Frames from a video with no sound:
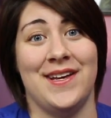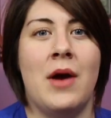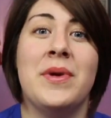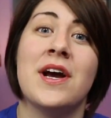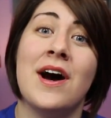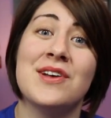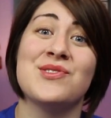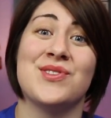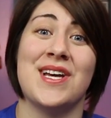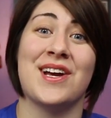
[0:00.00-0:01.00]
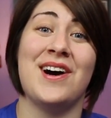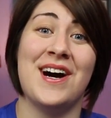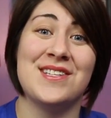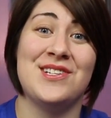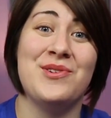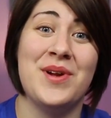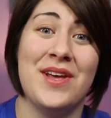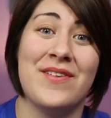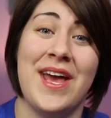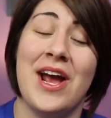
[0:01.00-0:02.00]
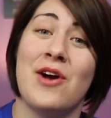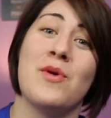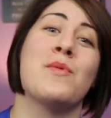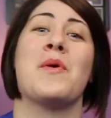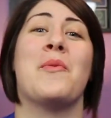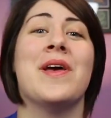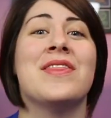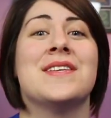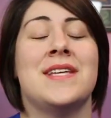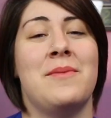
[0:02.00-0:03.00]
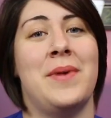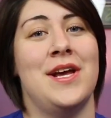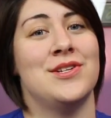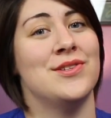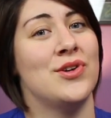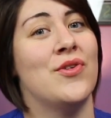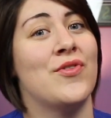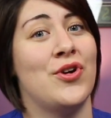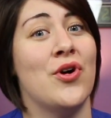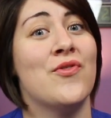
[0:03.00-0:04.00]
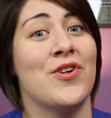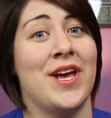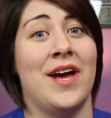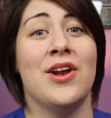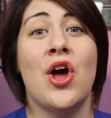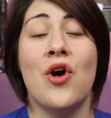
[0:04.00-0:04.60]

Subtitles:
And because there's that continuity of care where we're with the same patients over and over again